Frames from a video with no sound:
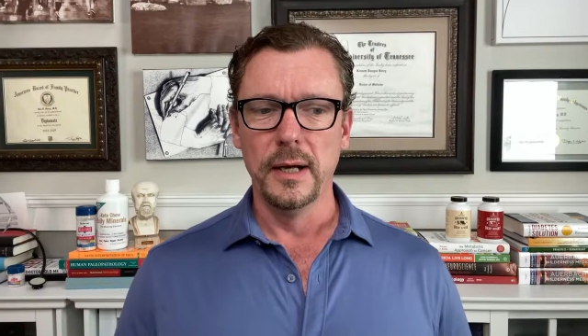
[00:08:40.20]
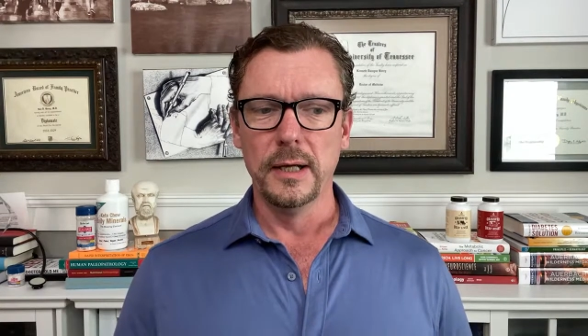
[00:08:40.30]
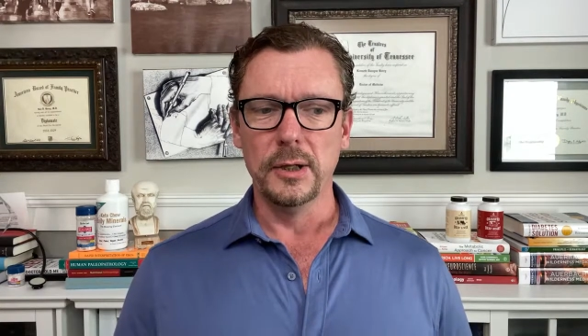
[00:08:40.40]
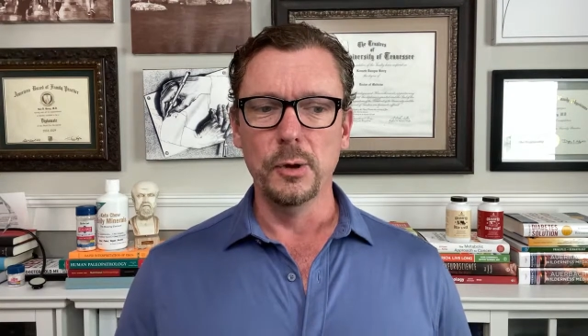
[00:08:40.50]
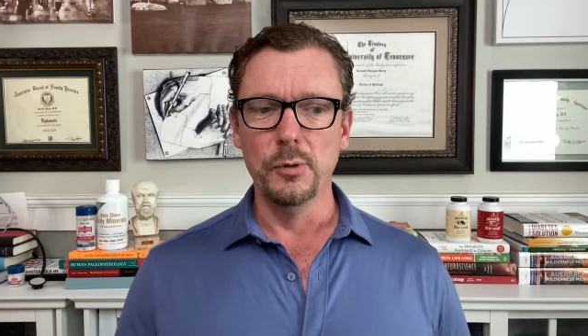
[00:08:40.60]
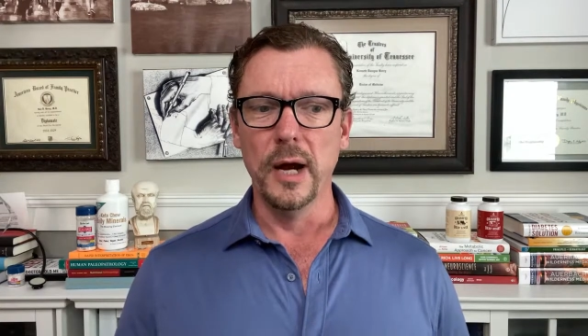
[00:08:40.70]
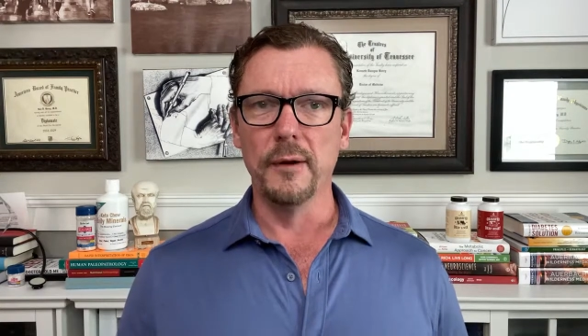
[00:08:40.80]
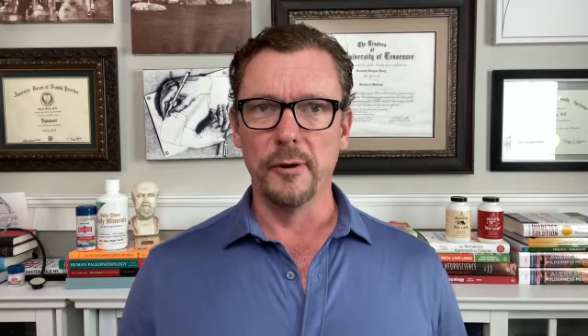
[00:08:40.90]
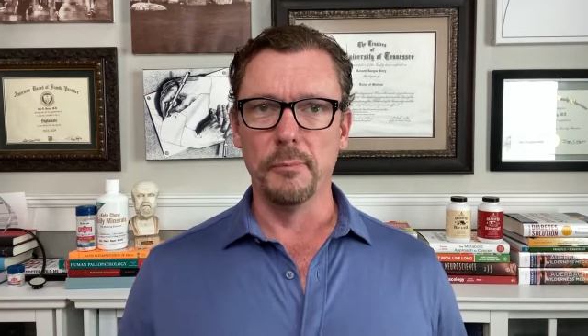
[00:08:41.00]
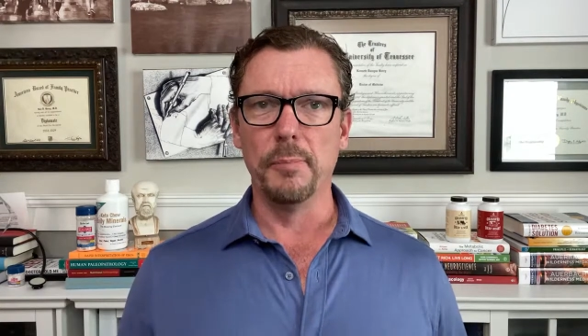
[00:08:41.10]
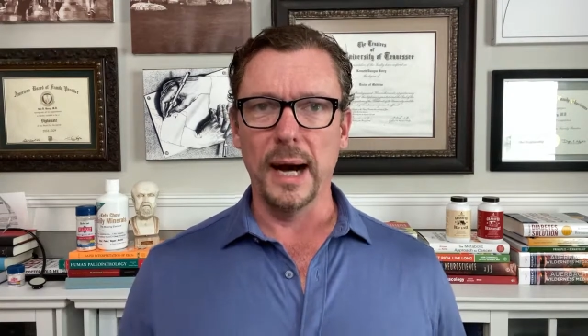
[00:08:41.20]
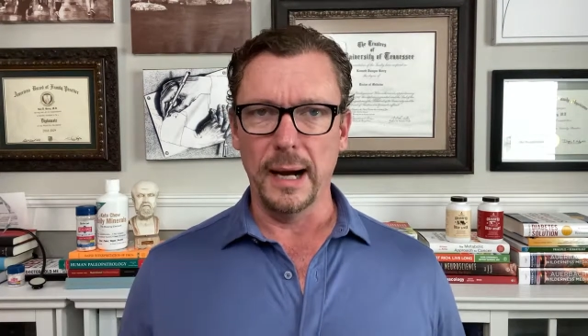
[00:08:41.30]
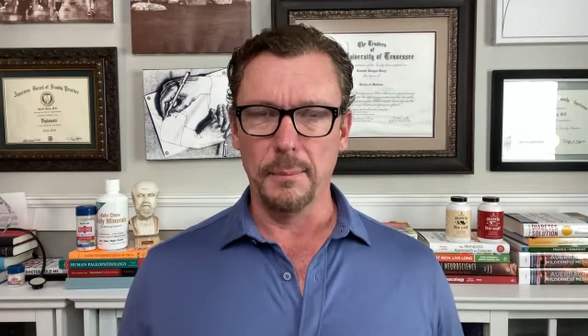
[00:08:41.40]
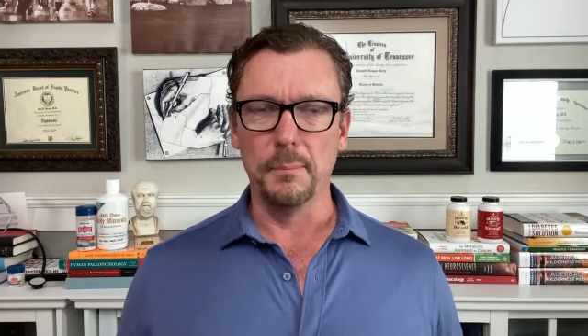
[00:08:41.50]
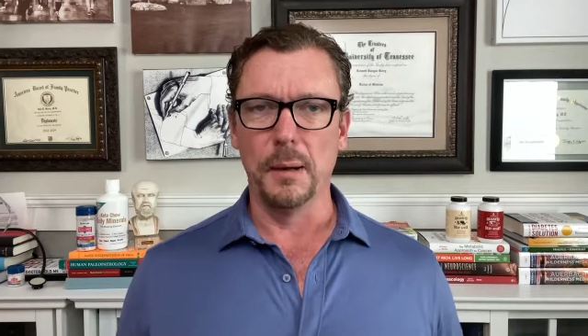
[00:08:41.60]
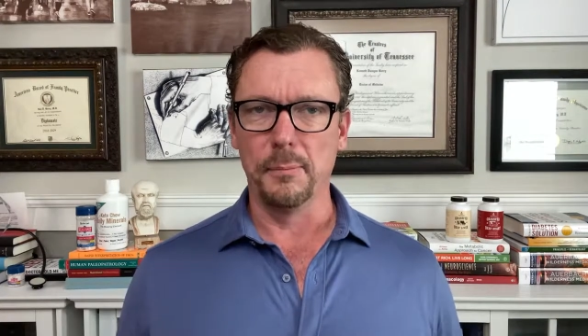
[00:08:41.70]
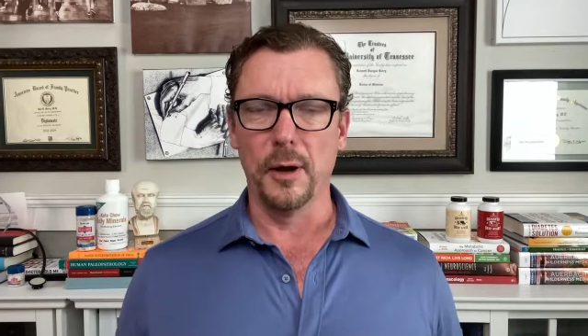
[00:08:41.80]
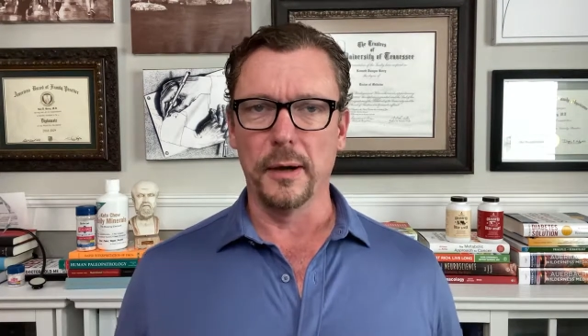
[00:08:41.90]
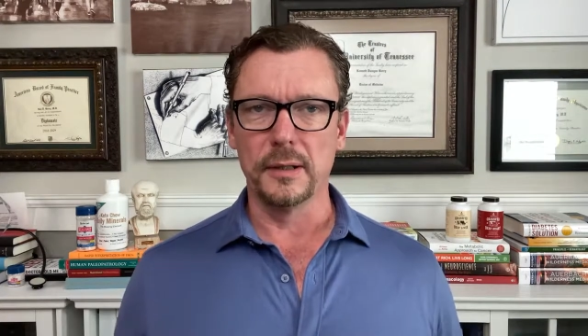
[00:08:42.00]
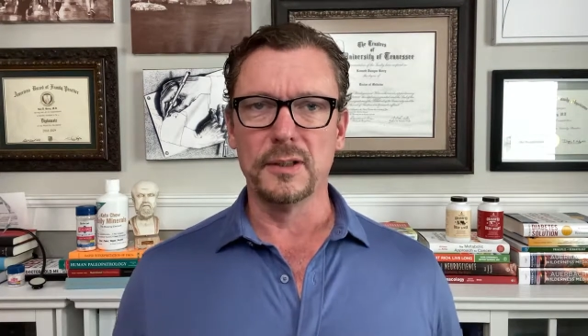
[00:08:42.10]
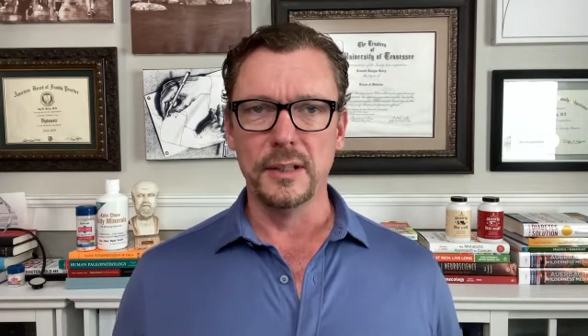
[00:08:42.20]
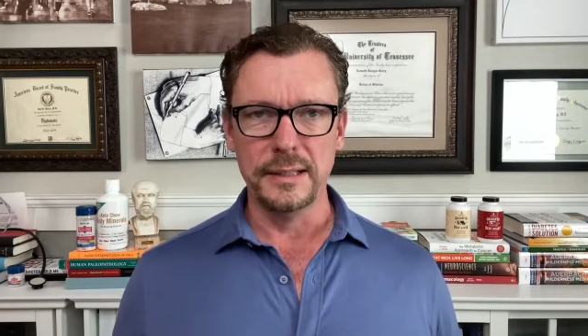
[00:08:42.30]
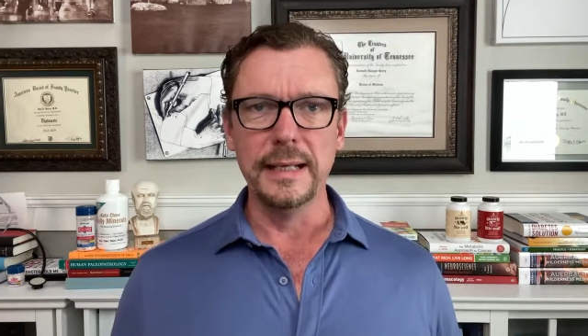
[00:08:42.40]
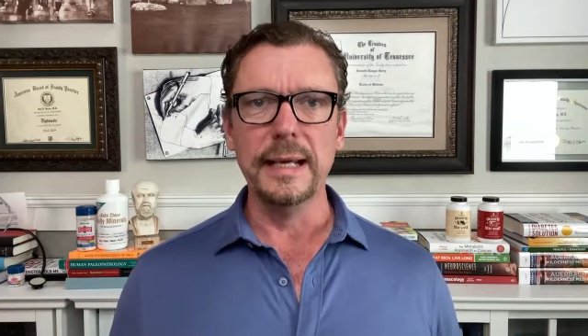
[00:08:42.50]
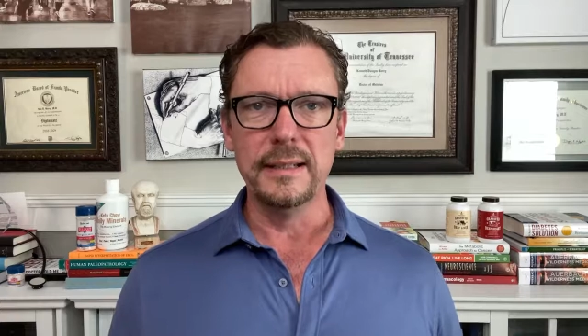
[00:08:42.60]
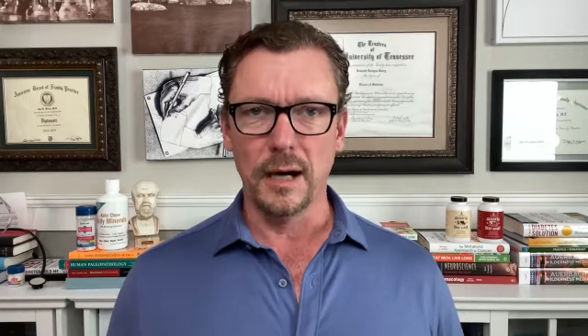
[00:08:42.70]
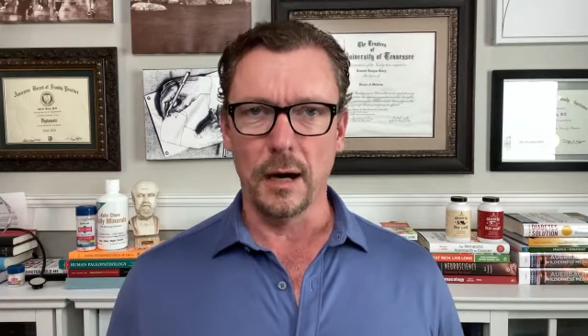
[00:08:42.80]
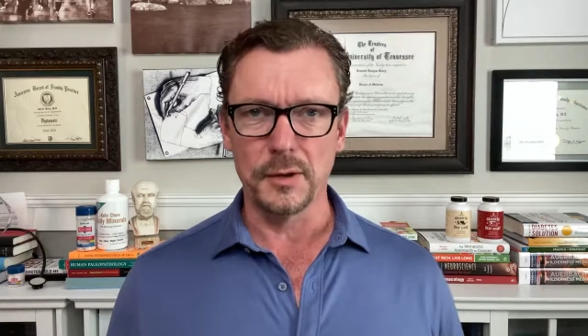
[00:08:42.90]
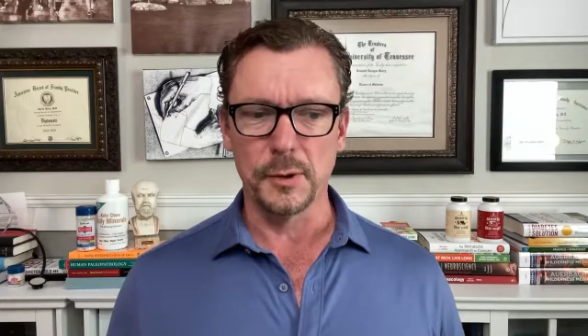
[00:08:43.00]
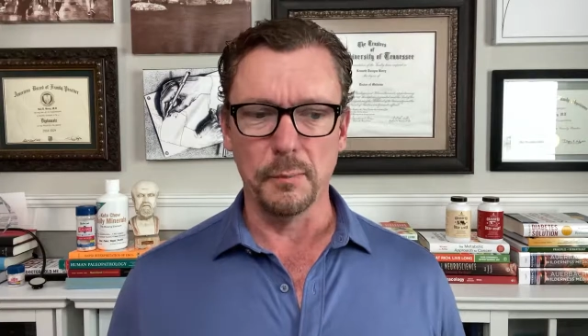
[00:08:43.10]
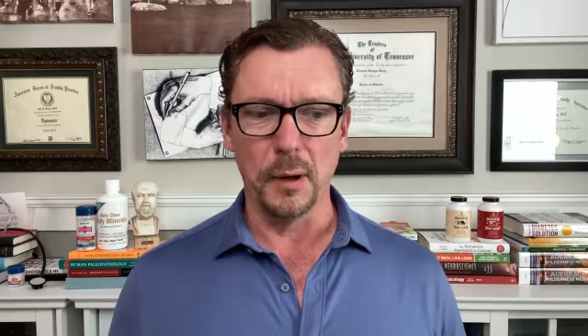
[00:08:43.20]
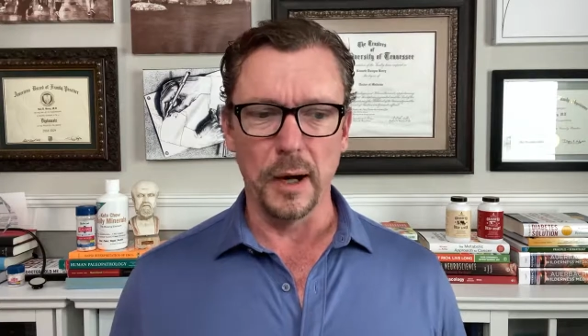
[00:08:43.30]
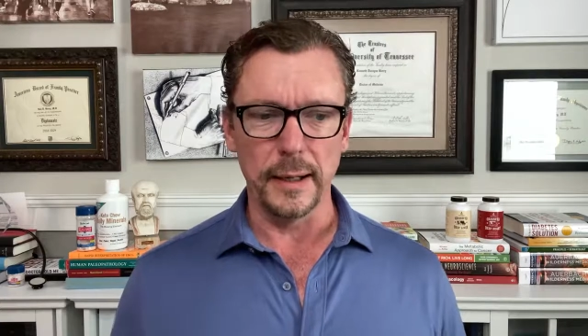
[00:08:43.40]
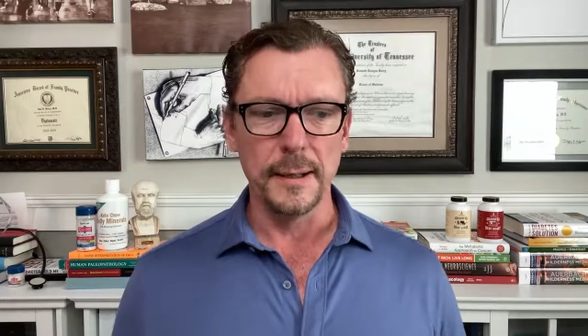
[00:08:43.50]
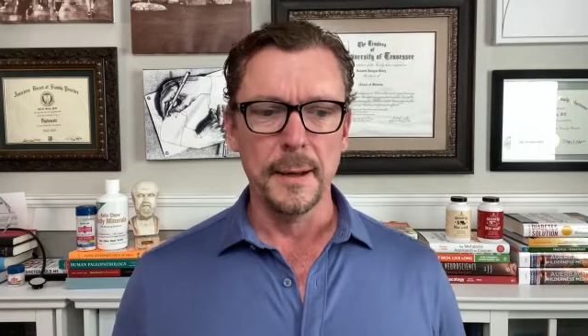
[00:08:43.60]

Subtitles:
You never buy a product to detox your body.